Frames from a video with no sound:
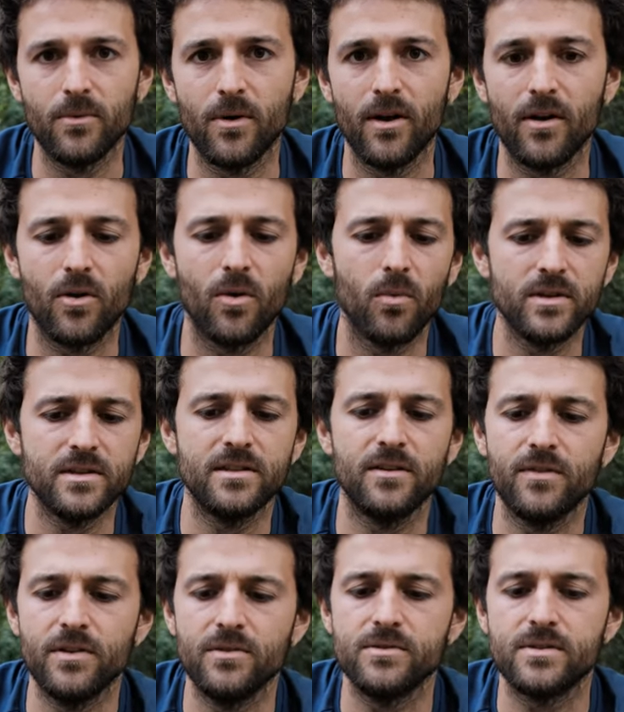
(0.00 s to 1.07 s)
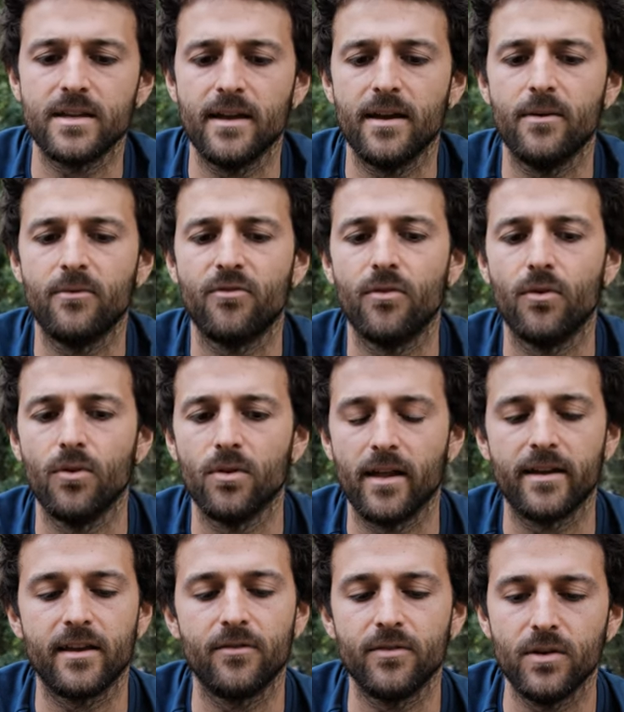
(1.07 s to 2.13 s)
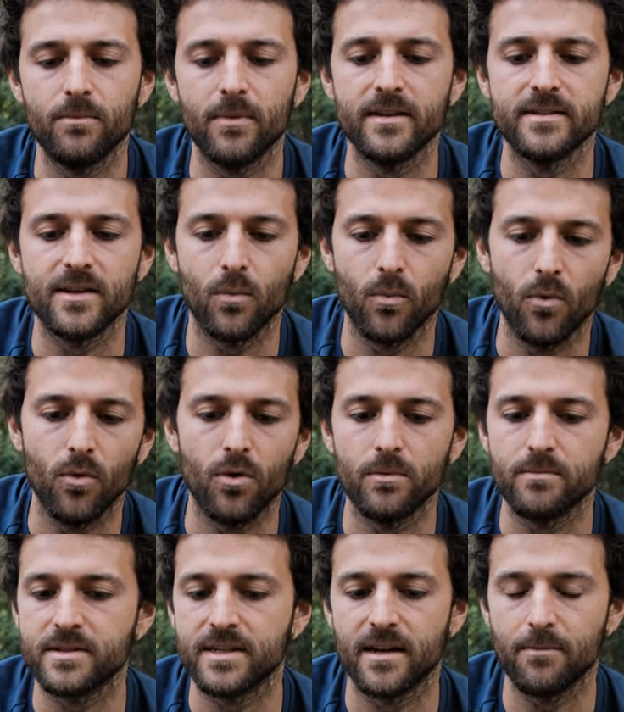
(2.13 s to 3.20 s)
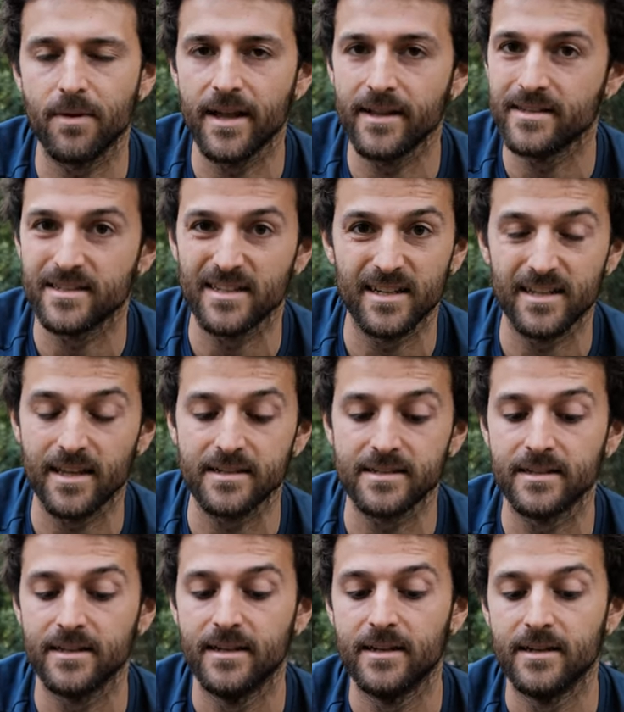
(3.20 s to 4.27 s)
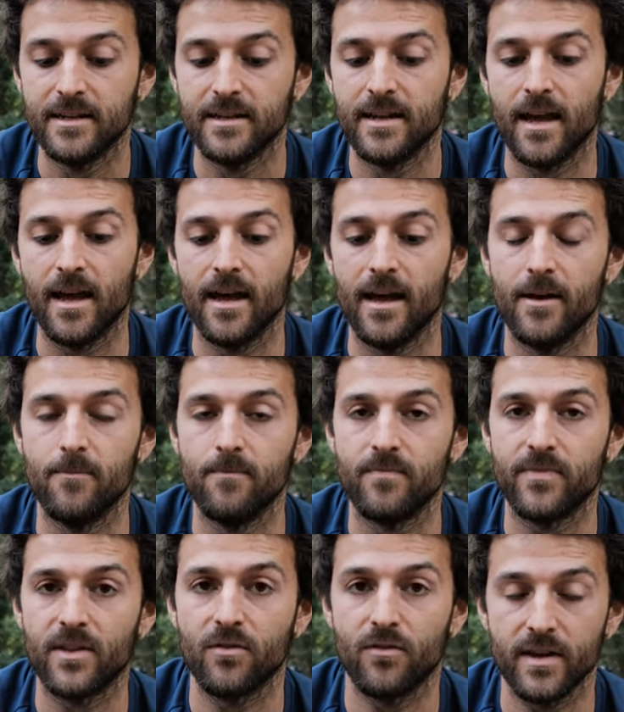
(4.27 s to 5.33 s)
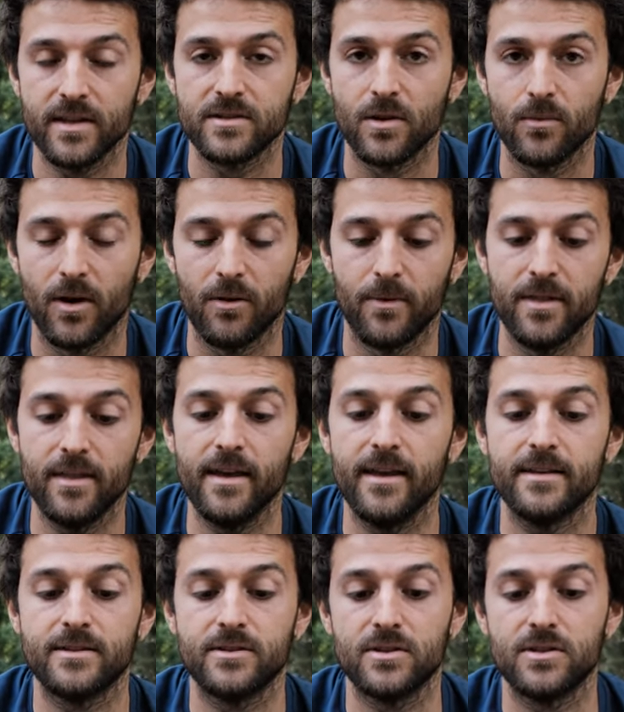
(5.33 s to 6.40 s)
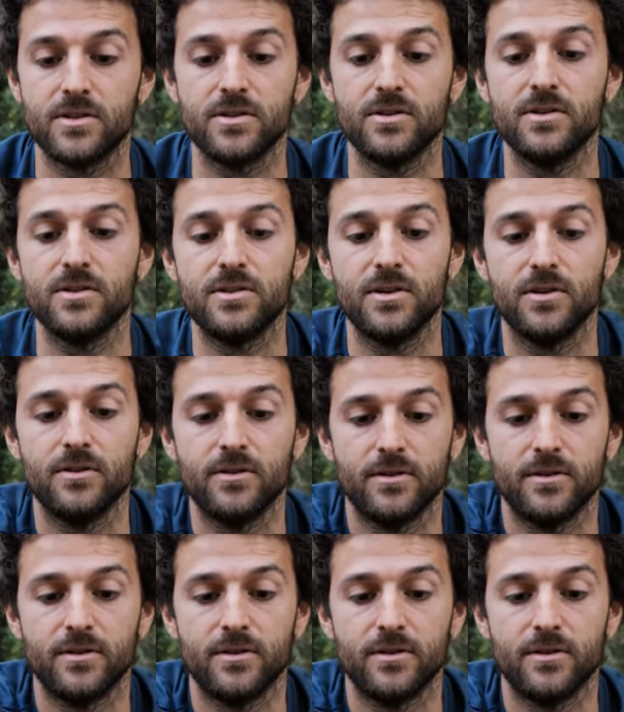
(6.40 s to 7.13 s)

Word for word: work, or once you've used it for like a few months it warps and it bends and it doesn't um, fit so well. But this, just as soon as you,